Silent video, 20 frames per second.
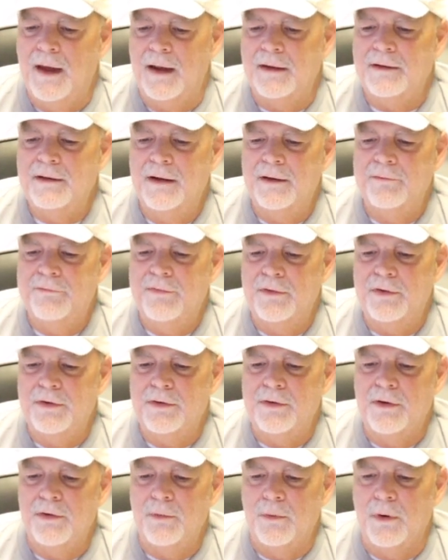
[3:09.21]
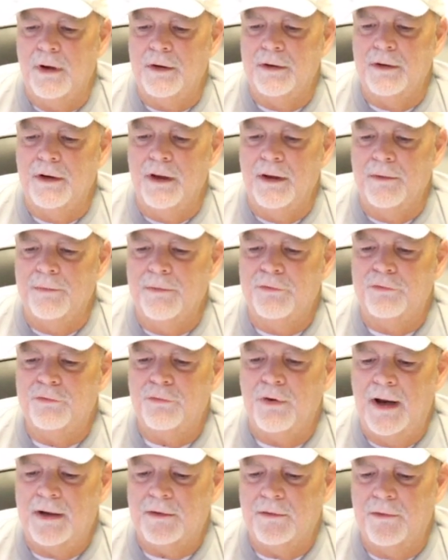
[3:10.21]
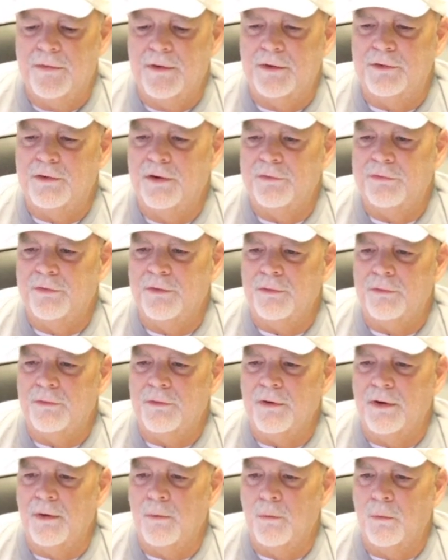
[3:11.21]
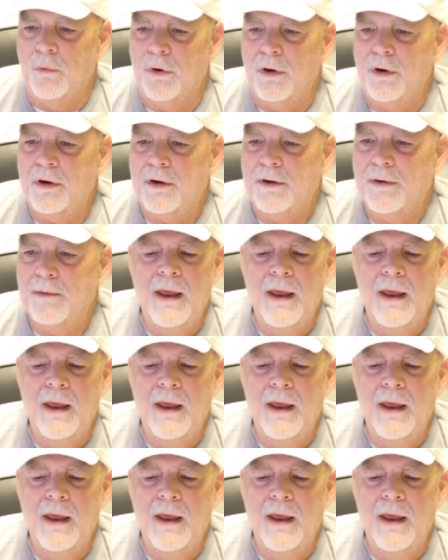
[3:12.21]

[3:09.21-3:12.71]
I did a video on this tractor that doesn't work,